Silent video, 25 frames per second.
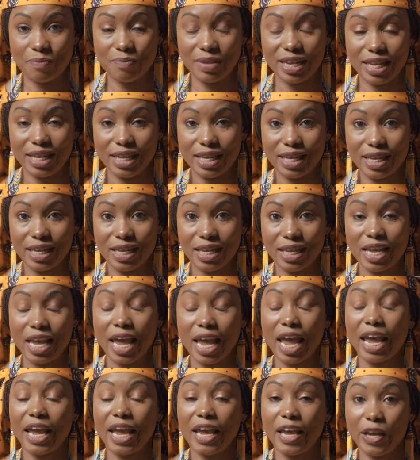me,
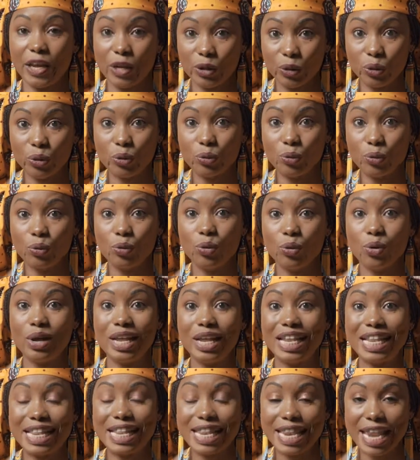Hindu
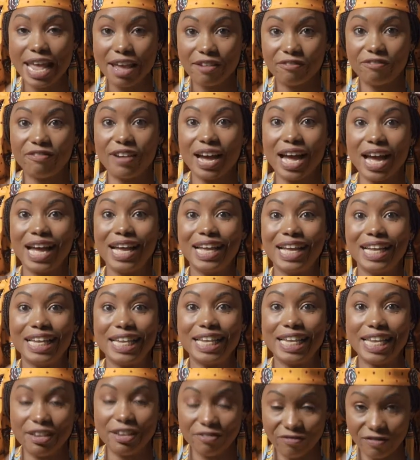never
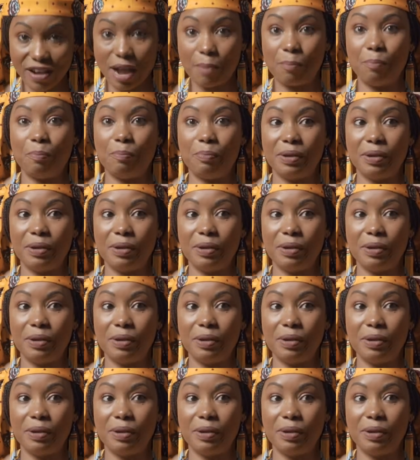give up.